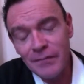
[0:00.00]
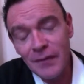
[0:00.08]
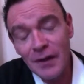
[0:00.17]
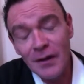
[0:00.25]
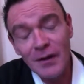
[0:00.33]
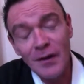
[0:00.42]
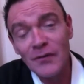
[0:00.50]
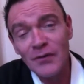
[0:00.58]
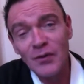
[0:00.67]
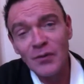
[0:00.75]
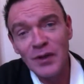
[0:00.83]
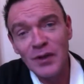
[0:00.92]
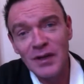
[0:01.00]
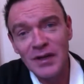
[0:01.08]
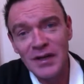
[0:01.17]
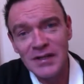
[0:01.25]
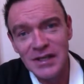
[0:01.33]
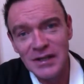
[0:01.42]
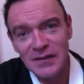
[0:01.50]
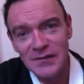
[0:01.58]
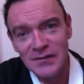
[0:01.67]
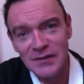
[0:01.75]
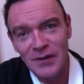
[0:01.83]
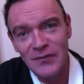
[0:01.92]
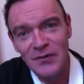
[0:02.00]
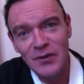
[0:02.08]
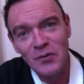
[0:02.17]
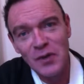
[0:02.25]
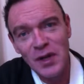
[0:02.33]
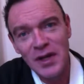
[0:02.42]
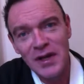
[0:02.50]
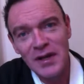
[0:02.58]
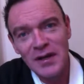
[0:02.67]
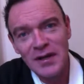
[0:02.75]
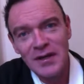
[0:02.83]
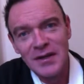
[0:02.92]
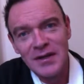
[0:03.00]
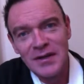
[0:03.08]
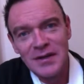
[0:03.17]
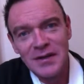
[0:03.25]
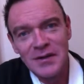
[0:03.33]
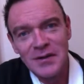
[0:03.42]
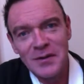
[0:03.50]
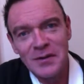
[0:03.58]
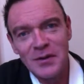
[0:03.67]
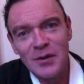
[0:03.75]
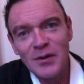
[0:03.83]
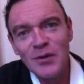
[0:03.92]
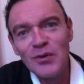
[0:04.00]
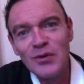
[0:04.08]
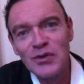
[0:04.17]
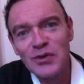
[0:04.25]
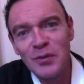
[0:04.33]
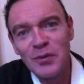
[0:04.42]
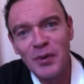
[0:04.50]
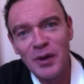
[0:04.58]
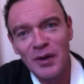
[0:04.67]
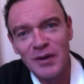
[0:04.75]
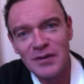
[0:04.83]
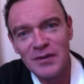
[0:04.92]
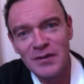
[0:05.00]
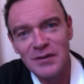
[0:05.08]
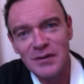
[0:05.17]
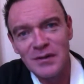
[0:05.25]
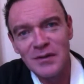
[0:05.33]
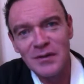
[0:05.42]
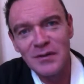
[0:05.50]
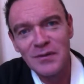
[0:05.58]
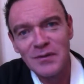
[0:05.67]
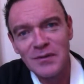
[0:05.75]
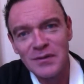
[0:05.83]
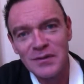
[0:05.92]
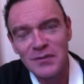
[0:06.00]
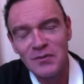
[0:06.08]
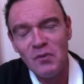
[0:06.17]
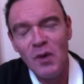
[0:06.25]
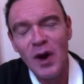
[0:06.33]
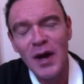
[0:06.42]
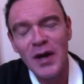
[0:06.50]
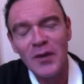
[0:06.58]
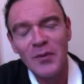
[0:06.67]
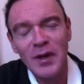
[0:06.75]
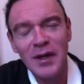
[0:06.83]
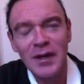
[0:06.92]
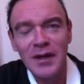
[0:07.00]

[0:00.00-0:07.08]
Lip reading: Often we hurt ourselves. Often we lose the plot, lose why we